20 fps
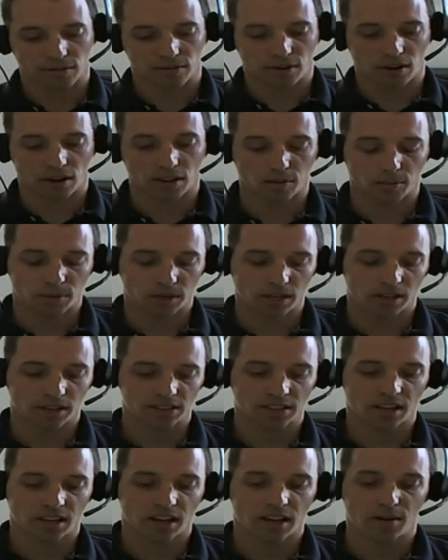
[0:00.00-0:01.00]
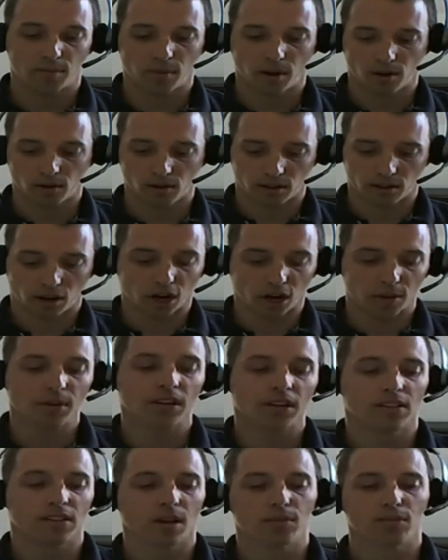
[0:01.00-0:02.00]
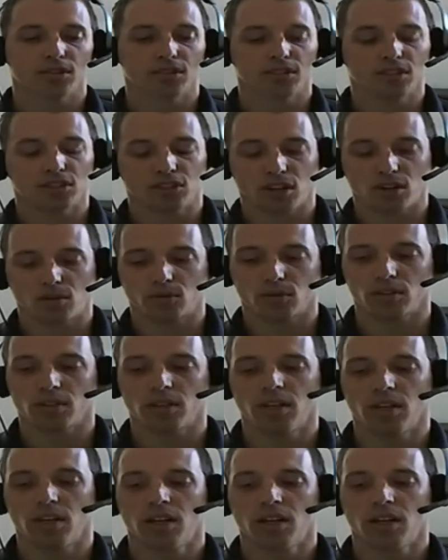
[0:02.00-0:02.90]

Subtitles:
on the PN site about carb consumption in general,